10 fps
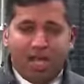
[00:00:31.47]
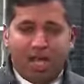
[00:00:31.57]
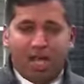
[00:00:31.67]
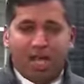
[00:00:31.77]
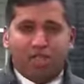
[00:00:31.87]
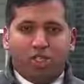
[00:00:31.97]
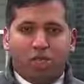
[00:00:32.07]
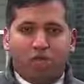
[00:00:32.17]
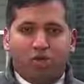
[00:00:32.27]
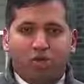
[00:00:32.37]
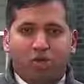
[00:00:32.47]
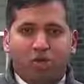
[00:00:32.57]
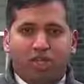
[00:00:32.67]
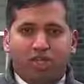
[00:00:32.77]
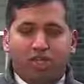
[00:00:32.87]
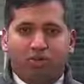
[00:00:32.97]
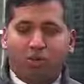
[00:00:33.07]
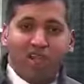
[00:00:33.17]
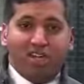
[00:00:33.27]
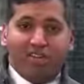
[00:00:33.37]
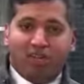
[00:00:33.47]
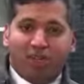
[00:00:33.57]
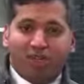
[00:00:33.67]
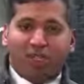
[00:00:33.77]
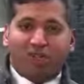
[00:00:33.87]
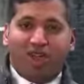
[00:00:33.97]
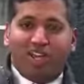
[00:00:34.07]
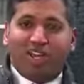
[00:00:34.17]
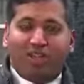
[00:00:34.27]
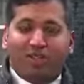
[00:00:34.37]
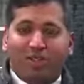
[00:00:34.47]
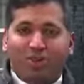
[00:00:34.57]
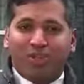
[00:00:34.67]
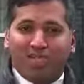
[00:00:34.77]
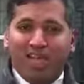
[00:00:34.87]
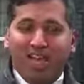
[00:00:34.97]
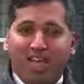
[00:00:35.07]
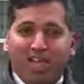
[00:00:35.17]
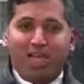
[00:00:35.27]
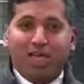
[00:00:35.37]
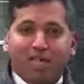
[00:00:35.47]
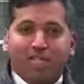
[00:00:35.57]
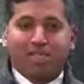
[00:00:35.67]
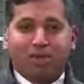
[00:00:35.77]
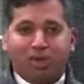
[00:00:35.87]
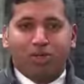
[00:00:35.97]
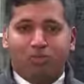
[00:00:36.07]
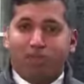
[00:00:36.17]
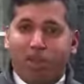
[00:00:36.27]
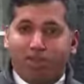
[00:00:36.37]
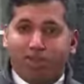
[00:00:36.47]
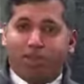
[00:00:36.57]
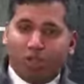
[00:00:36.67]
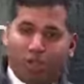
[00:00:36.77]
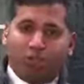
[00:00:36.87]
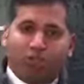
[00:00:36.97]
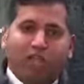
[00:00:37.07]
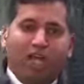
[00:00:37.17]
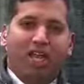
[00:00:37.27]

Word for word: Uh, so the reign of Chris Grayling on Twitter, at least, was rather short.